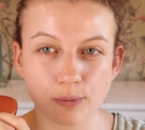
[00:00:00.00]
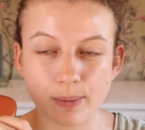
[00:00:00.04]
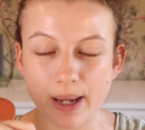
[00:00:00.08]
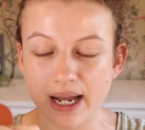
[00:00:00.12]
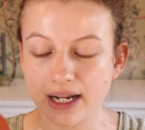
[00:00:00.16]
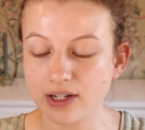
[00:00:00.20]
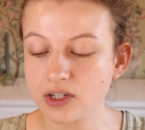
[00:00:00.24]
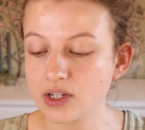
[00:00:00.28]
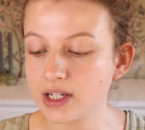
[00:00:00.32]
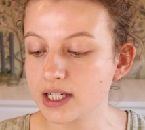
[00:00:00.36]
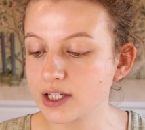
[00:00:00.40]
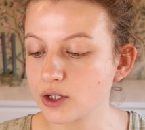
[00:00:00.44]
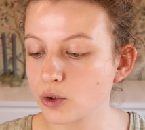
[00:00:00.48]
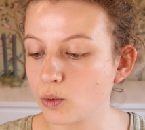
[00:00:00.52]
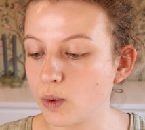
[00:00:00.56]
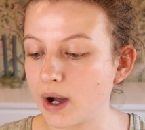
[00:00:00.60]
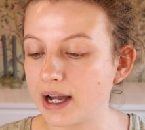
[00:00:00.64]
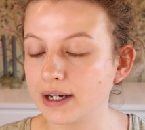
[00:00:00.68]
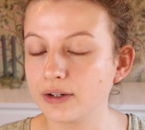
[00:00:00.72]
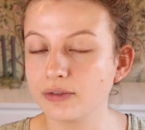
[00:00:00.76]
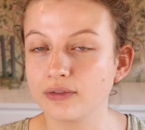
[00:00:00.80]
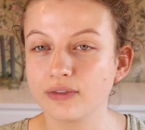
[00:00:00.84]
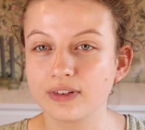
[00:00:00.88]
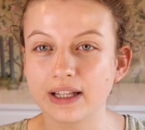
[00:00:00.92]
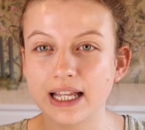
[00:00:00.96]
of packaging is
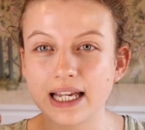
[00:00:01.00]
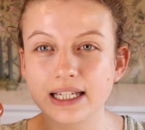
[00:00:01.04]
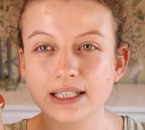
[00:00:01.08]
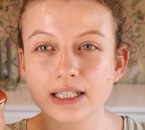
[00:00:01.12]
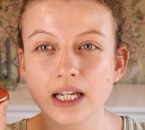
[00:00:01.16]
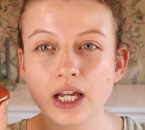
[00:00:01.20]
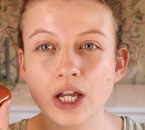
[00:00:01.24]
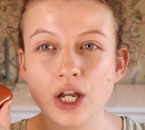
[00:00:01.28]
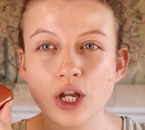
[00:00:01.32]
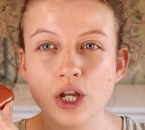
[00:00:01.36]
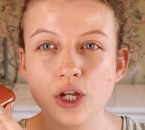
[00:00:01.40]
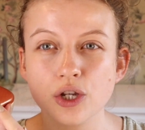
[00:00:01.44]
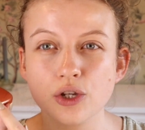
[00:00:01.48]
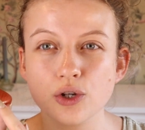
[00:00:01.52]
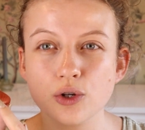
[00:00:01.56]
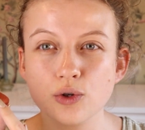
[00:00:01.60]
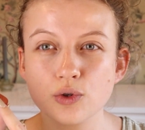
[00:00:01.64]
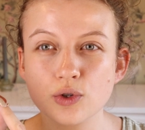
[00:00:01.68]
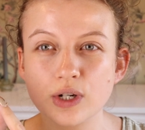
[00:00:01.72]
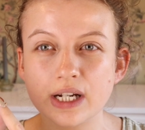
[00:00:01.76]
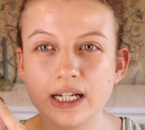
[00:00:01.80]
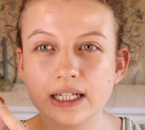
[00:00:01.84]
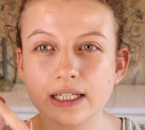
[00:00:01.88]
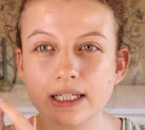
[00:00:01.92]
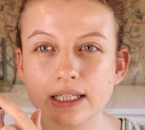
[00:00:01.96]
quite flat.
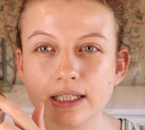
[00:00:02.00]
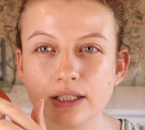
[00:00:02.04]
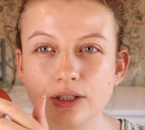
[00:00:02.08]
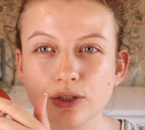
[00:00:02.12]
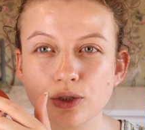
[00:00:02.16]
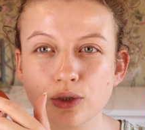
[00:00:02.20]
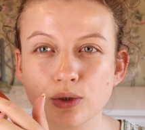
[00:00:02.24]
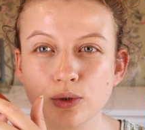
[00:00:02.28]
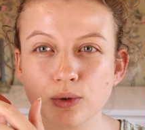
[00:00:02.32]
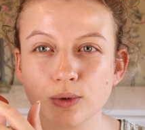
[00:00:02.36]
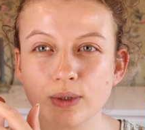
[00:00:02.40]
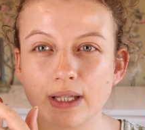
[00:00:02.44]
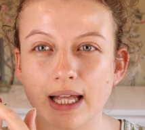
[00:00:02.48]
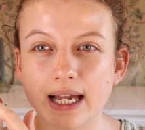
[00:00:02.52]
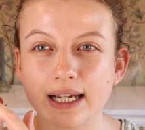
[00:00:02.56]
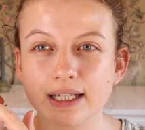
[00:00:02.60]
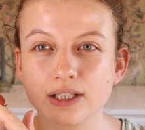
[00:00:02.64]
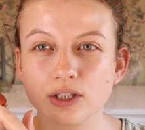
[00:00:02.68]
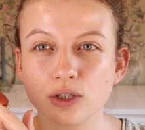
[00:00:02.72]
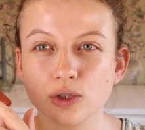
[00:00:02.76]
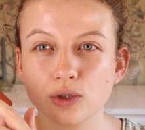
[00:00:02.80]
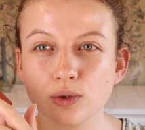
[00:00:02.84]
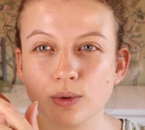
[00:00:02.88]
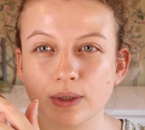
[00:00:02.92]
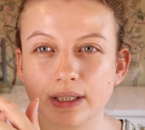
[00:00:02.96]
Usually they do like
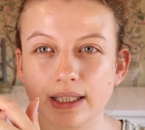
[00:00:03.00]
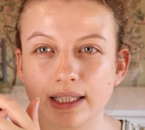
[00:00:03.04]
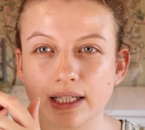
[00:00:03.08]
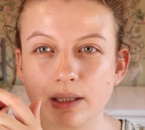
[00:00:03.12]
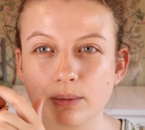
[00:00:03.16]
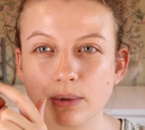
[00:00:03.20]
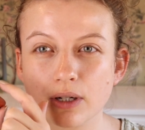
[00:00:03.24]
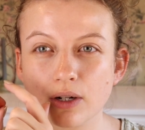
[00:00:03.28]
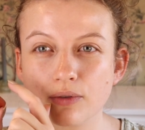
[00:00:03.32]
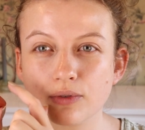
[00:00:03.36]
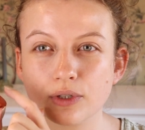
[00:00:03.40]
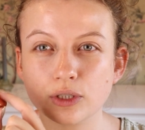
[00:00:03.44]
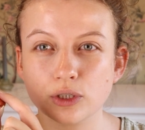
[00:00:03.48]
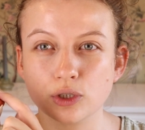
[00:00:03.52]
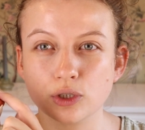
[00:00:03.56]
to do a little bit of a